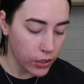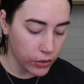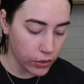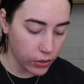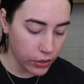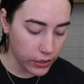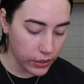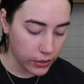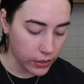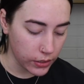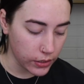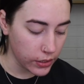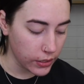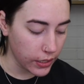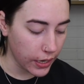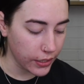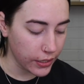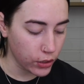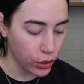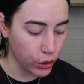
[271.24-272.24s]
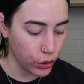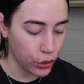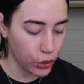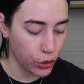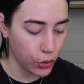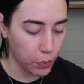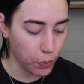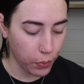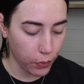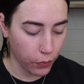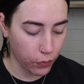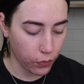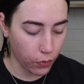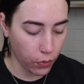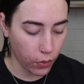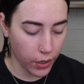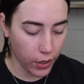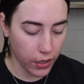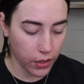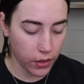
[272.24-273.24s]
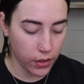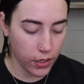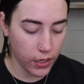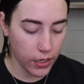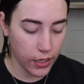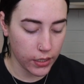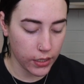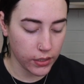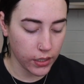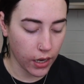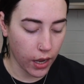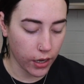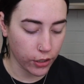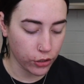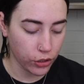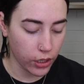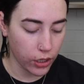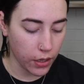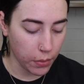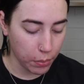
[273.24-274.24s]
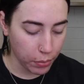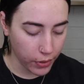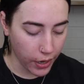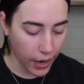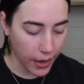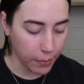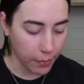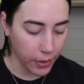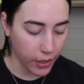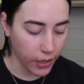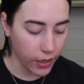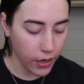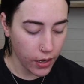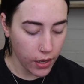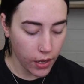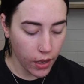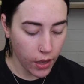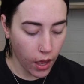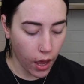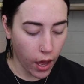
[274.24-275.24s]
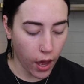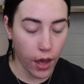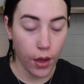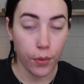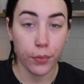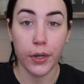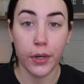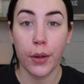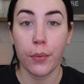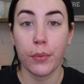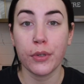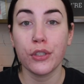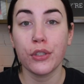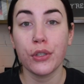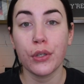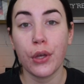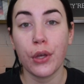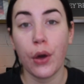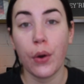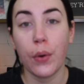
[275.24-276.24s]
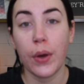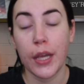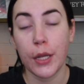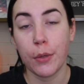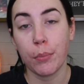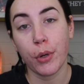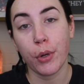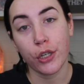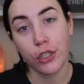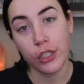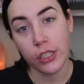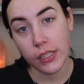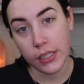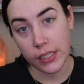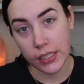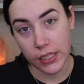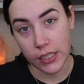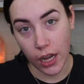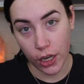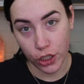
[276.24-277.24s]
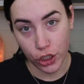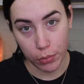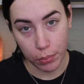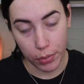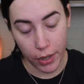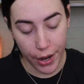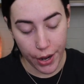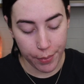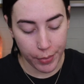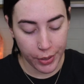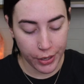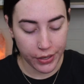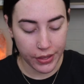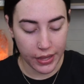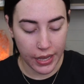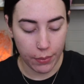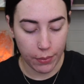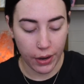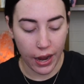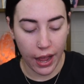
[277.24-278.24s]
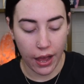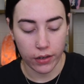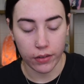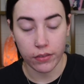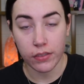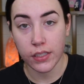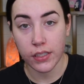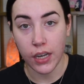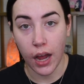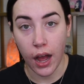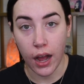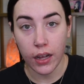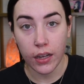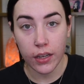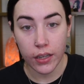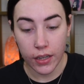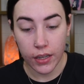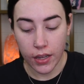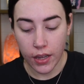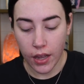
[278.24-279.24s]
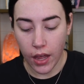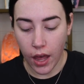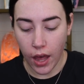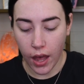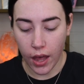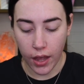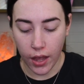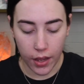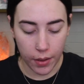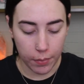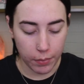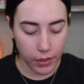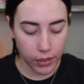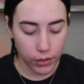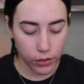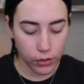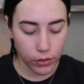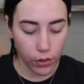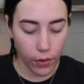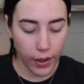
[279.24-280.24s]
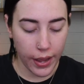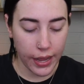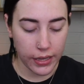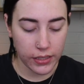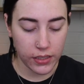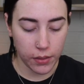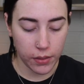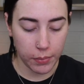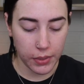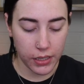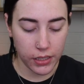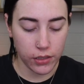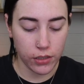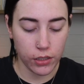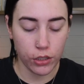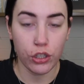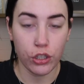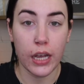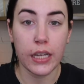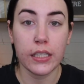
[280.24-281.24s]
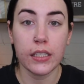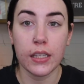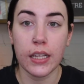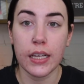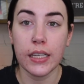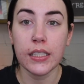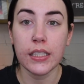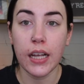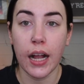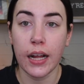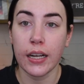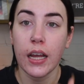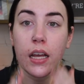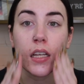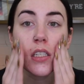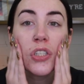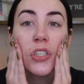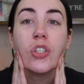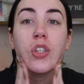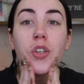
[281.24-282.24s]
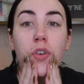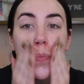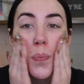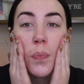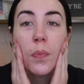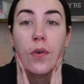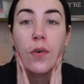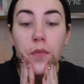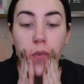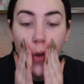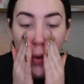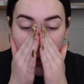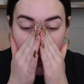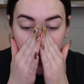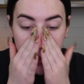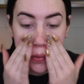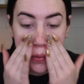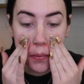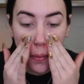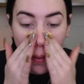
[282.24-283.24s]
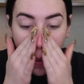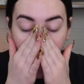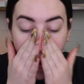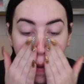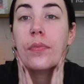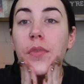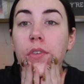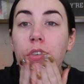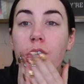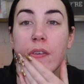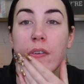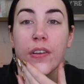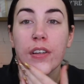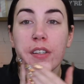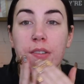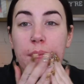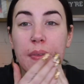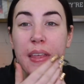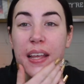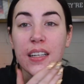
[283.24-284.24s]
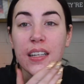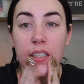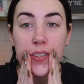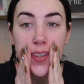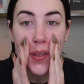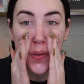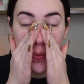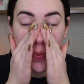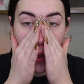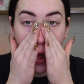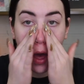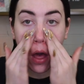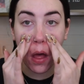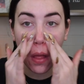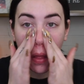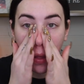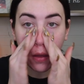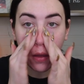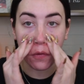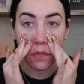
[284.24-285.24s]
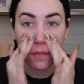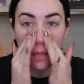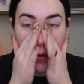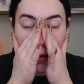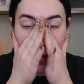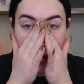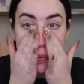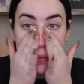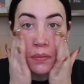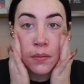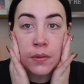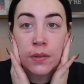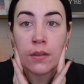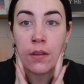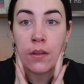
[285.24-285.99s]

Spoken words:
So this is a nice dupe for the Tatcha primer. When I went to go and purchase the Tatcha primer, they were out of stock. So I had somebody suggest this kind of as a dupe for it. So we'll just place this all over.